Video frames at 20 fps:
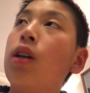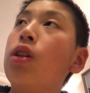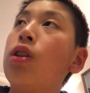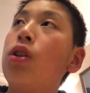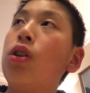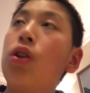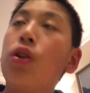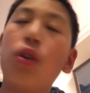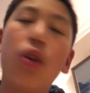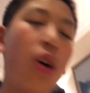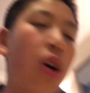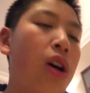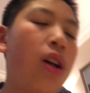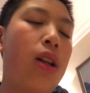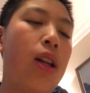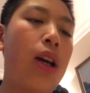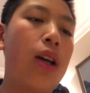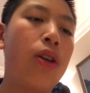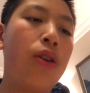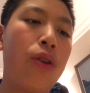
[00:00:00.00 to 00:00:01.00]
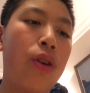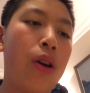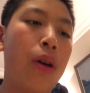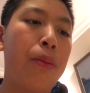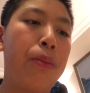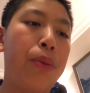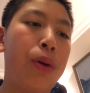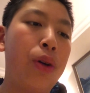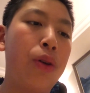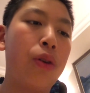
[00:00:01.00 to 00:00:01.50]
do not let your
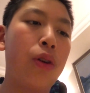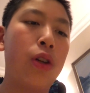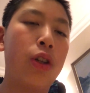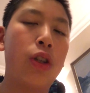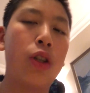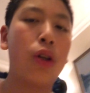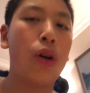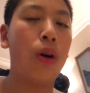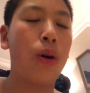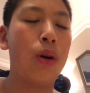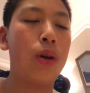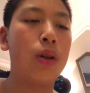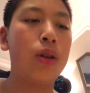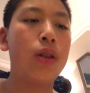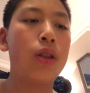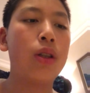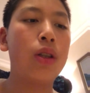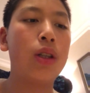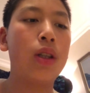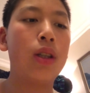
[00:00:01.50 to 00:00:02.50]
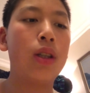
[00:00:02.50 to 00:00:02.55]
computer charge.